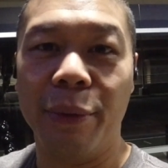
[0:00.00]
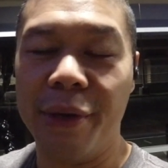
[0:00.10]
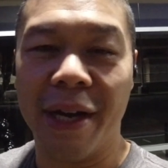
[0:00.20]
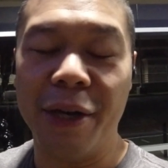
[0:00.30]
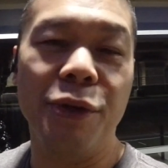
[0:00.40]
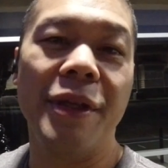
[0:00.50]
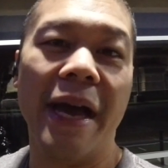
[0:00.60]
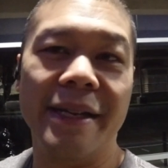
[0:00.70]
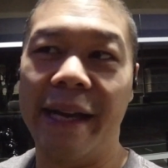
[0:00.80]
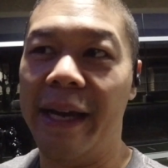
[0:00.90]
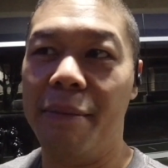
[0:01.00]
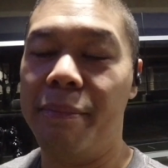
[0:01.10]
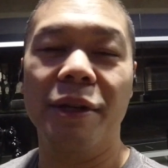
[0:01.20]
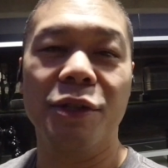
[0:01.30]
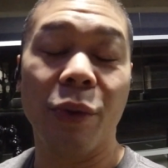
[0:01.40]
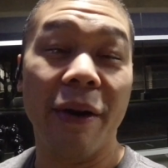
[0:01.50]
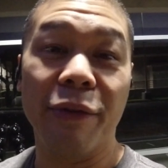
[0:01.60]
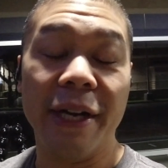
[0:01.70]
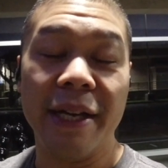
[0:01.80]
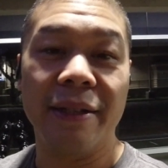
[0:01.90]
what you got to do that day, bills,
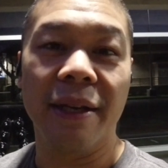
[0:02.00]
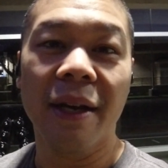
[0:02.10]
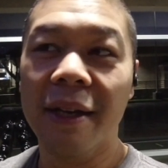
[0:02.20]
whatever it is,